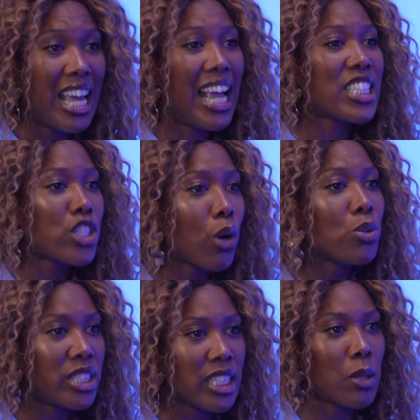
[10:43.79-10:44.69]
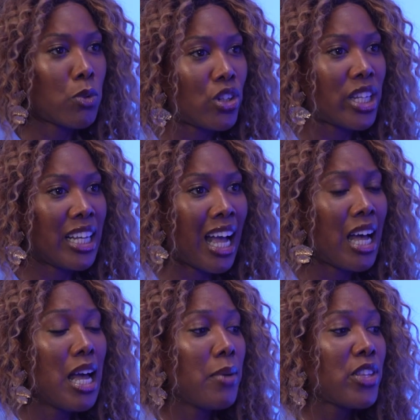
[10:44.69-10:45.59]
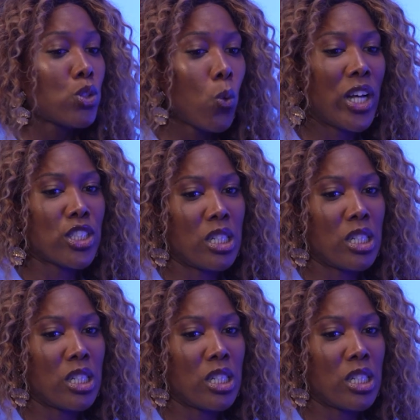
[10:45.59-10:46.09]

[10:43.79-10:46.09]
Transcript: It's those things that we're looking at. There's always